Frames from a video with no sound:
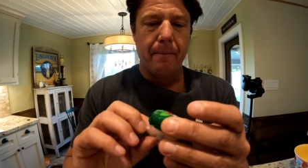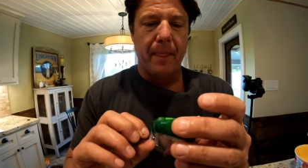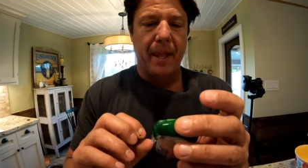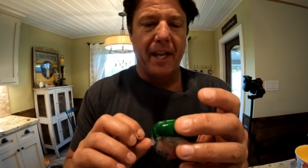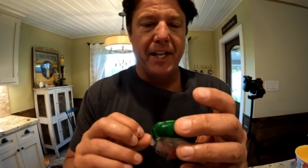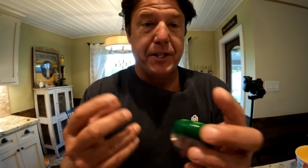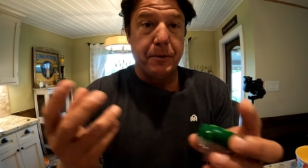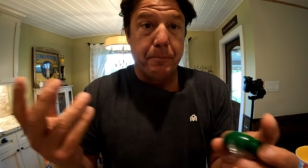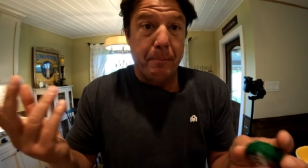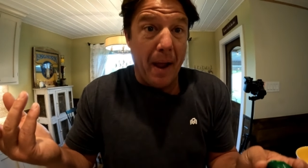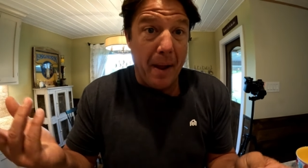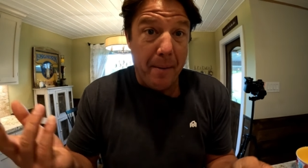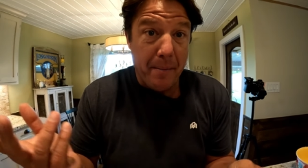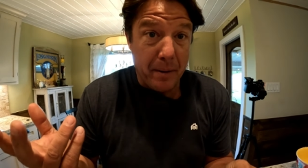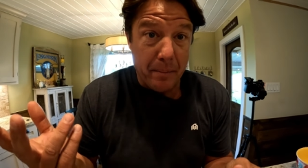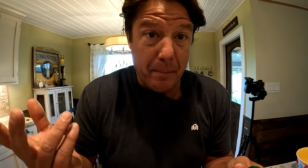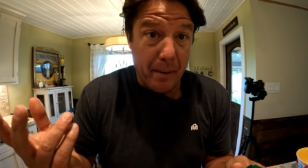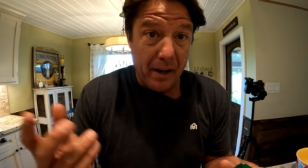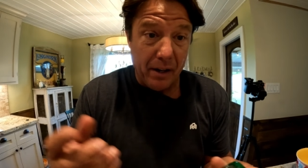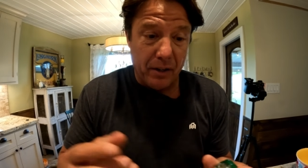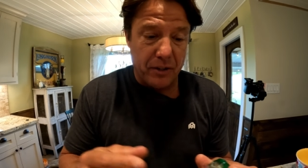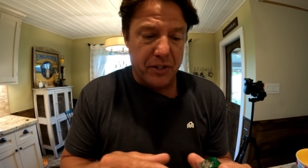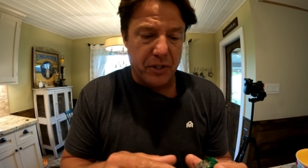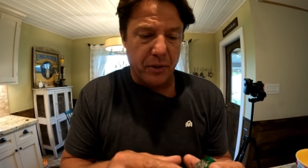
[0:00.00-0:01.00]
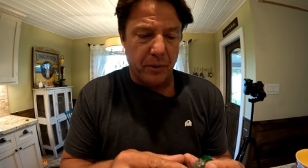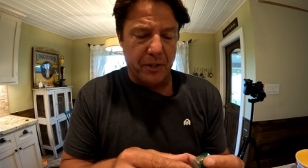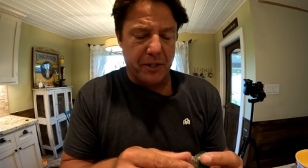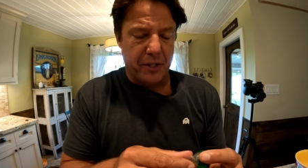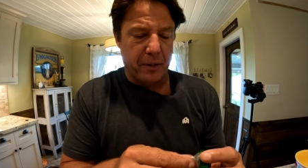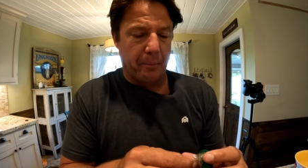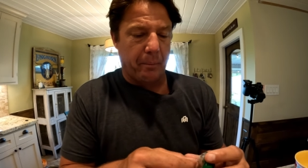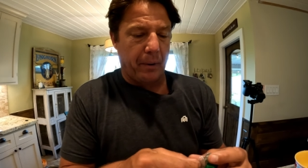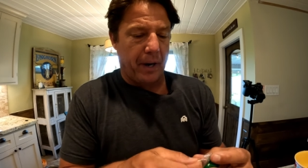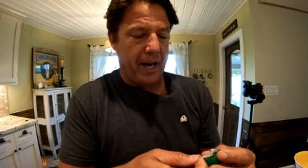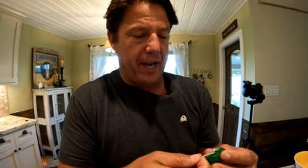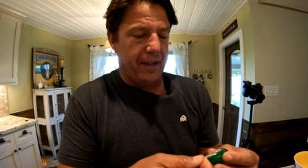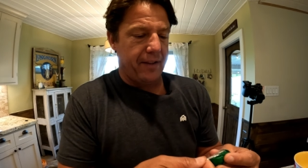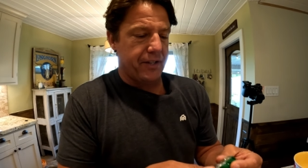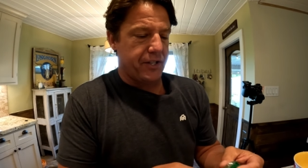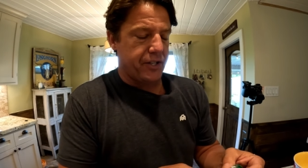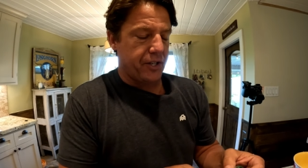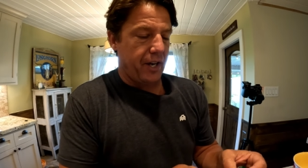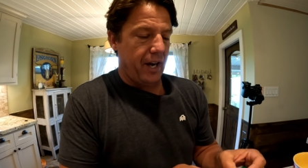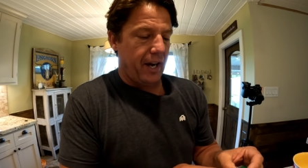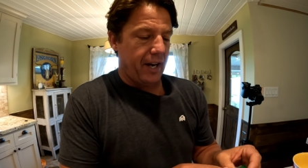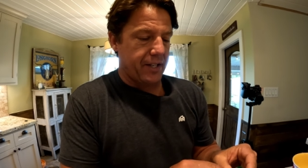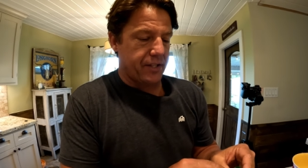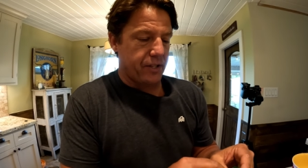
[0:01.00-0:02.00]
It's Babybel, so it's a brand
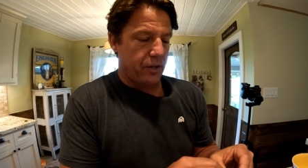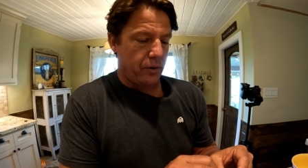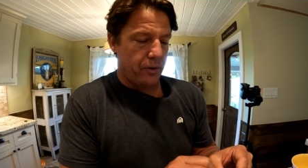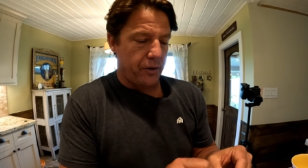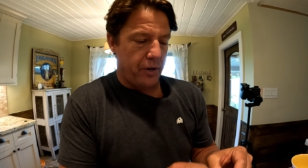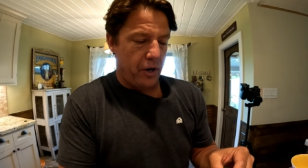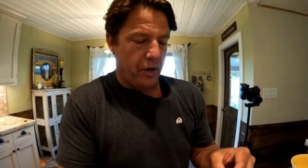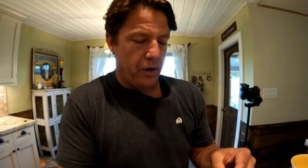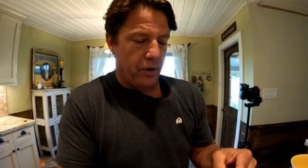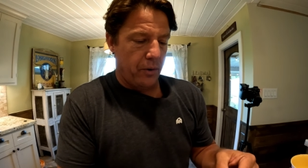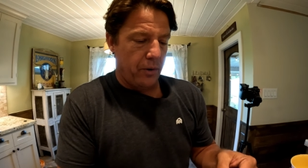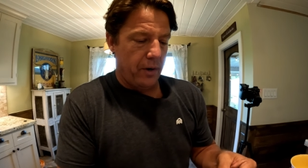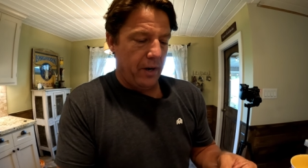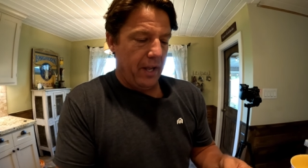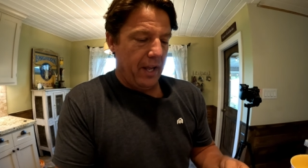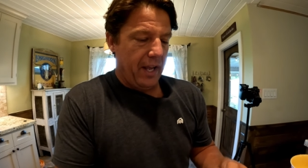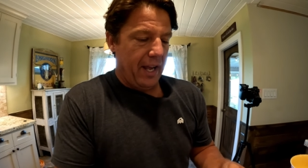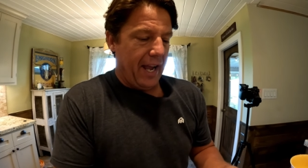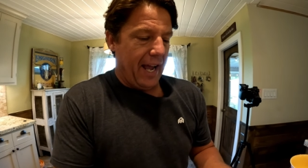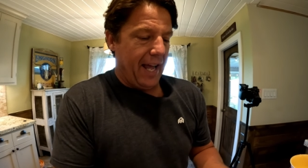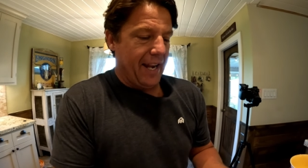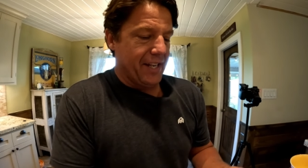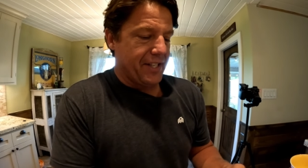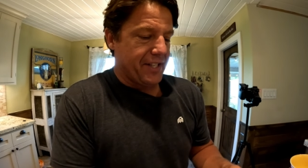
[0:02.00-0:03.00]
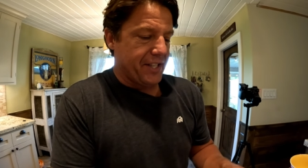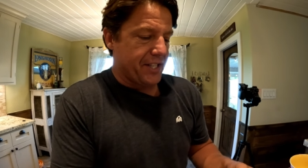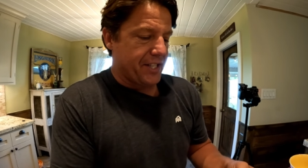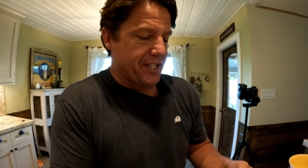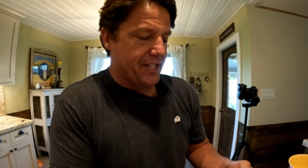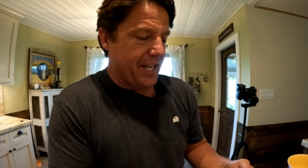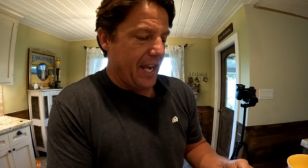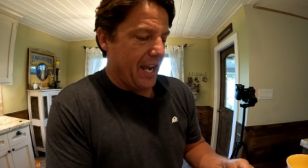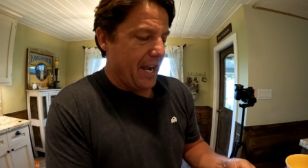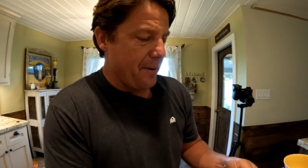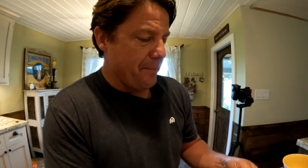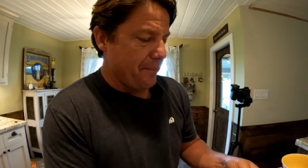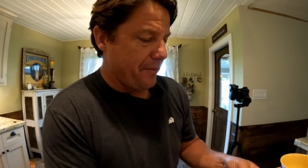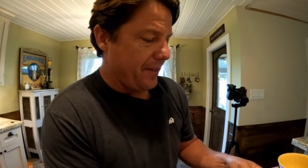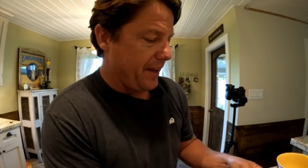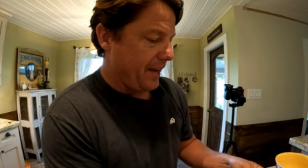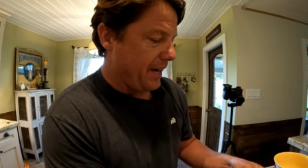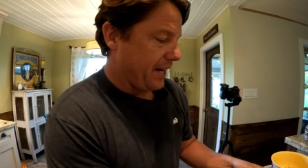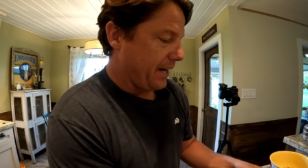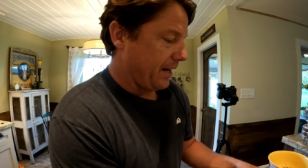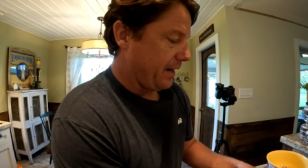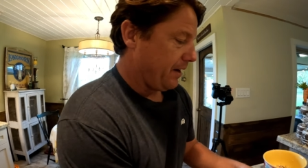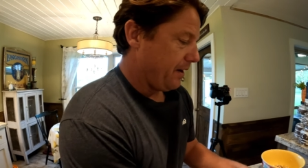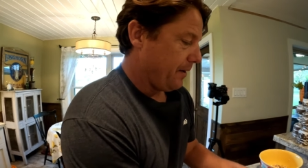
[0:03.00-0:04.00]
that you guys all know, and it's the same
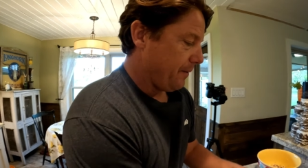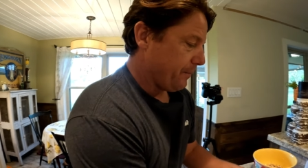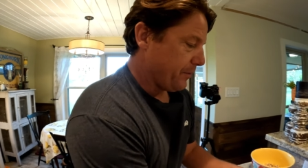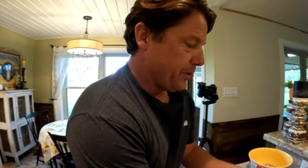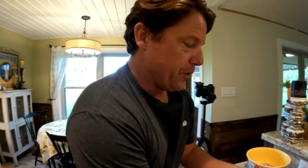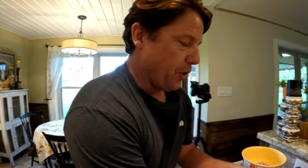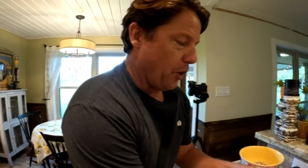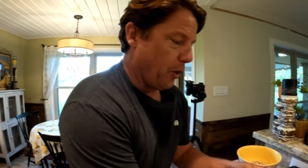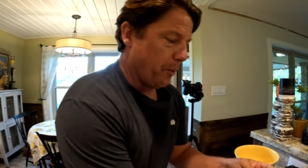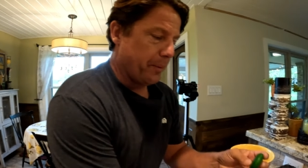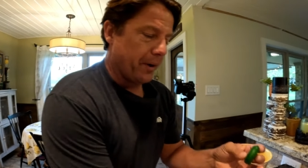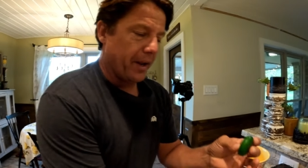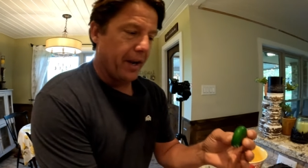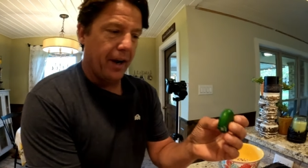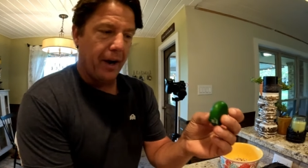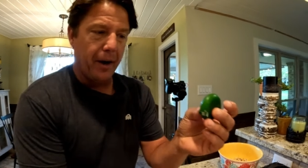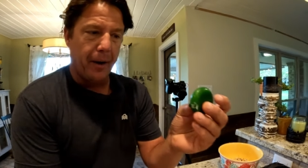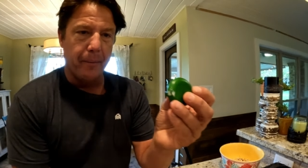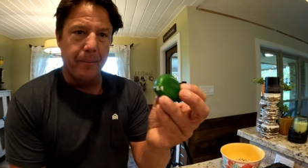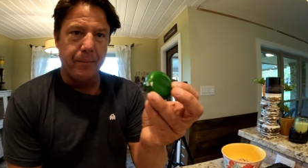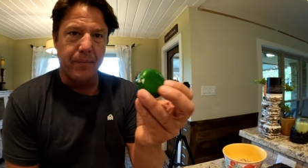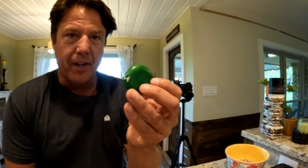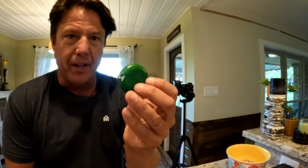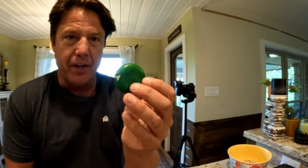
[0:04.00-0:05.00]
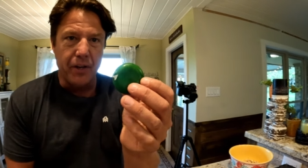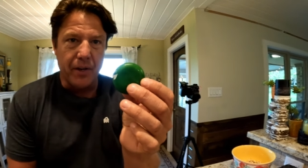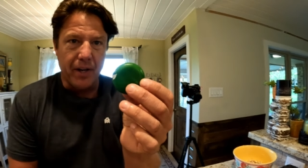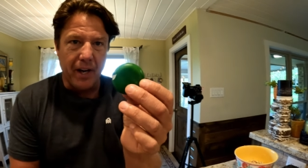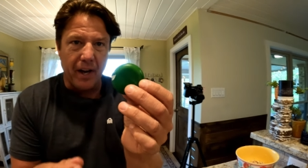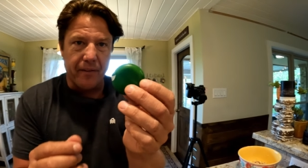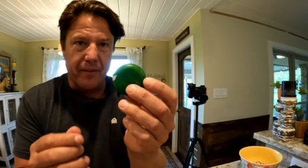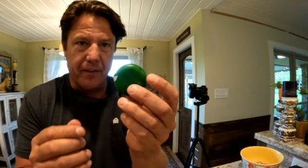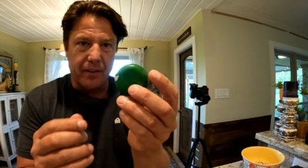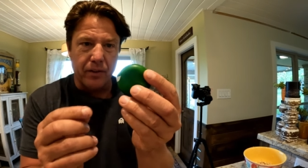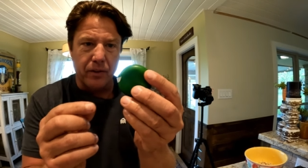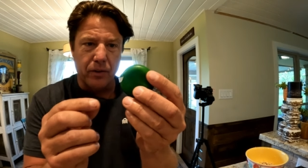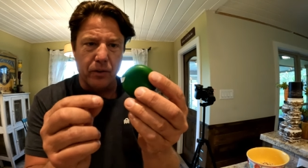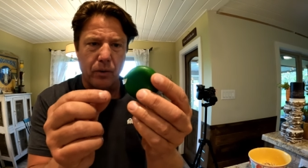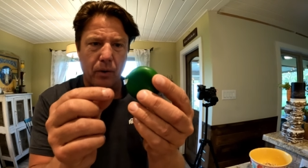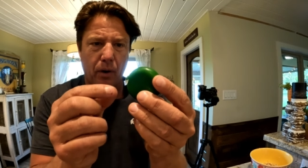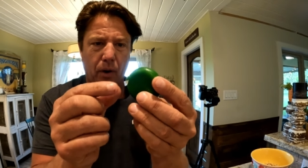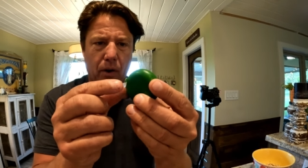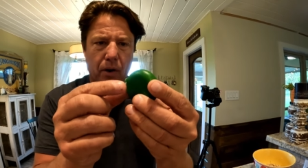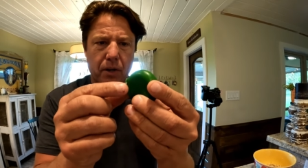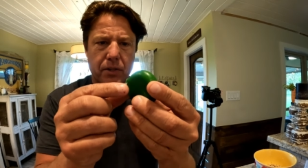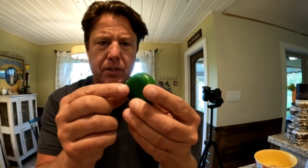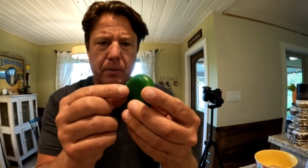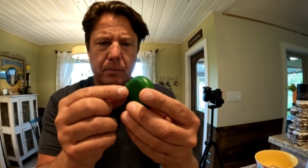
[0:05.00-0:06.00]
thing. You open it up, and you got the
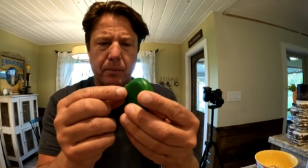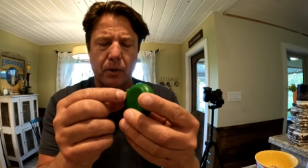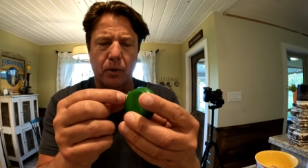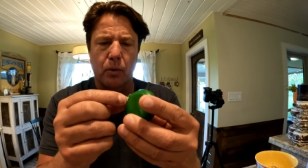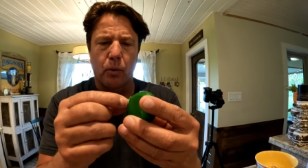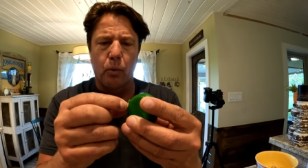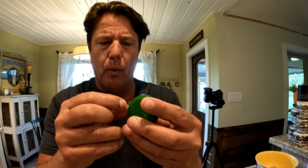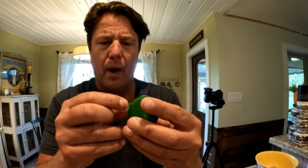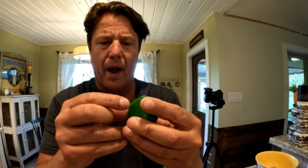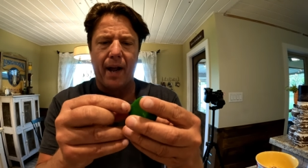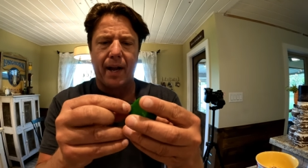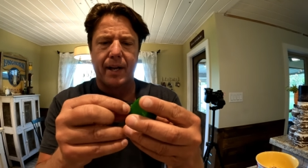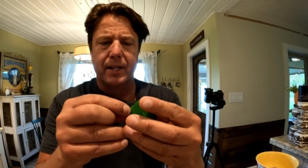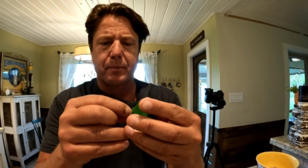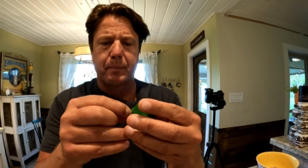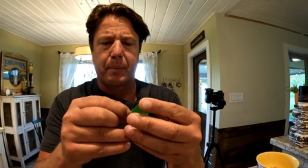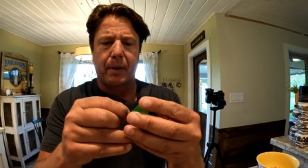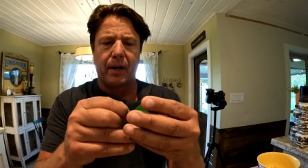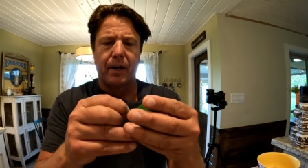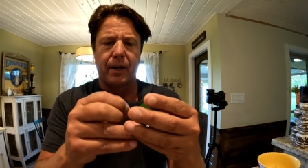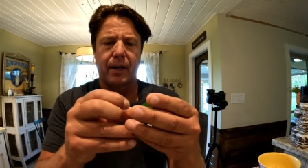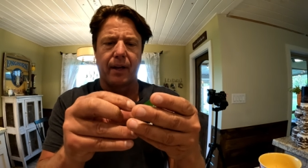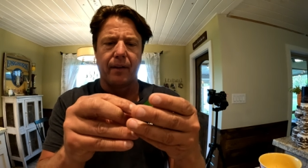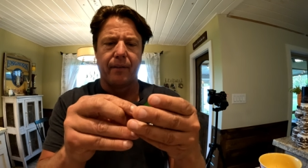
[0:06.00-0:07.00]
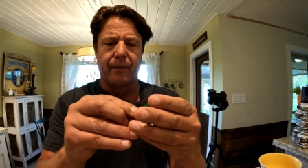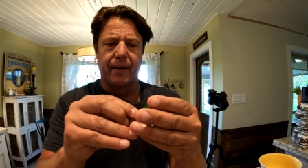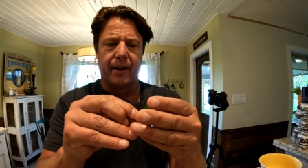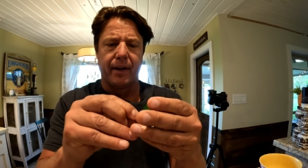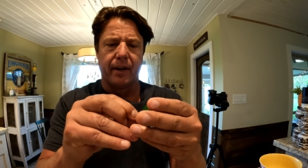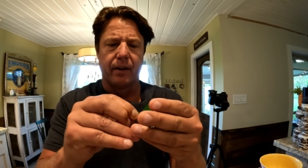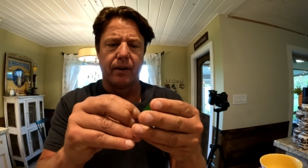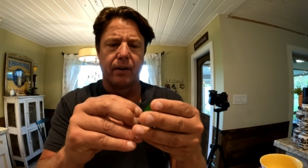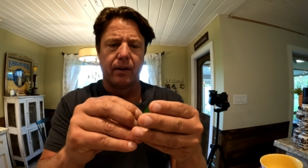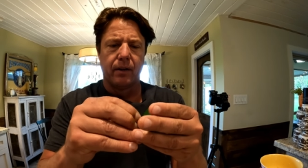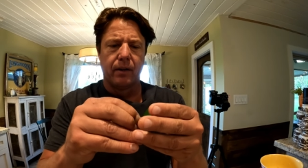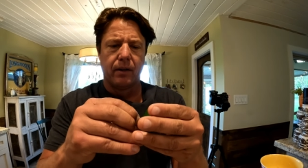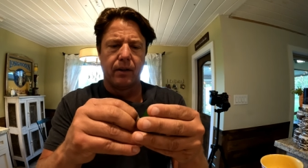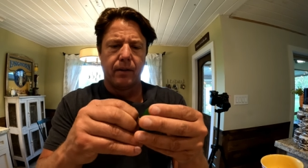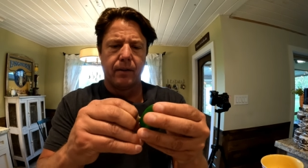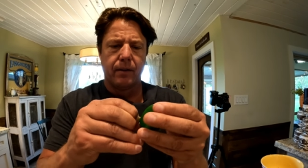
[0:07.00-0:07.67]
little awesome little wax puck in there.